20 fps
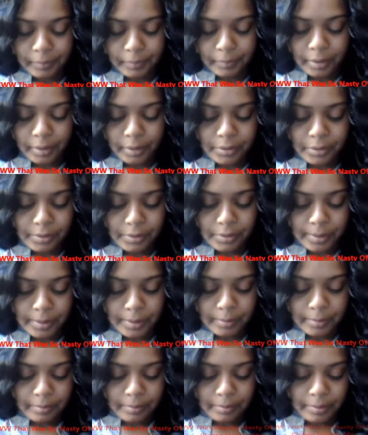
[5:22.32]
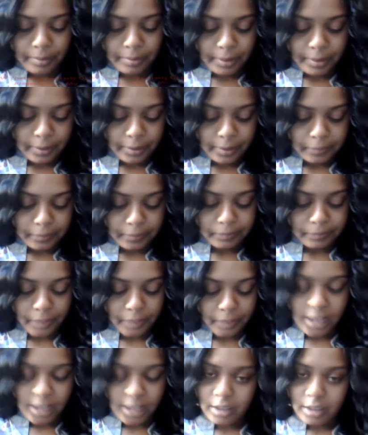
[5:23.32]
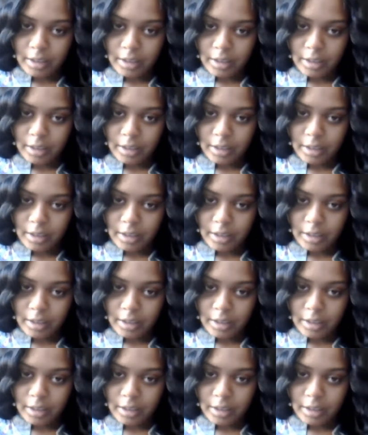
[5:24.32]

Excuse me. But yeah. I like the